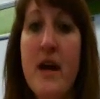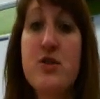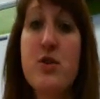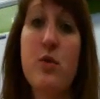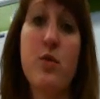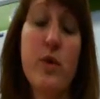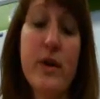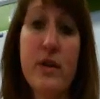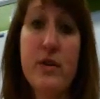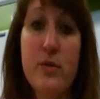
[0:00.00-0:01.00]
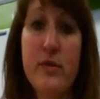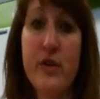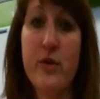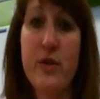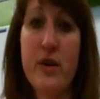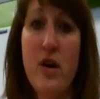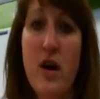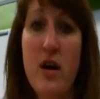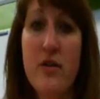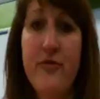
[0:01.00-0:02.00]
So, quick little review. There
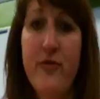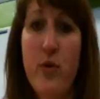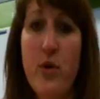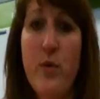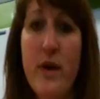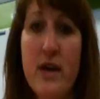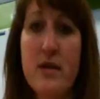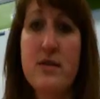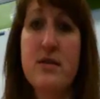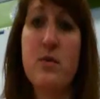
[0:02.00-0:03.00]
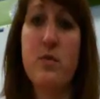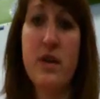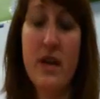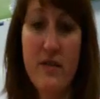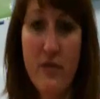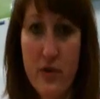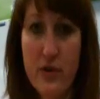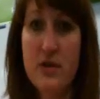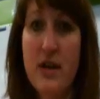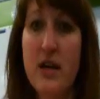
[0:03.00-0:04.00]
are 4 ways that we have
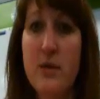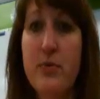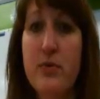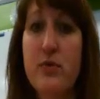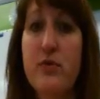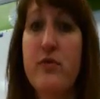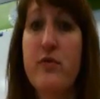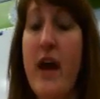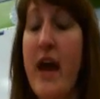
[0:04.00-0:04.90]
learned how to prove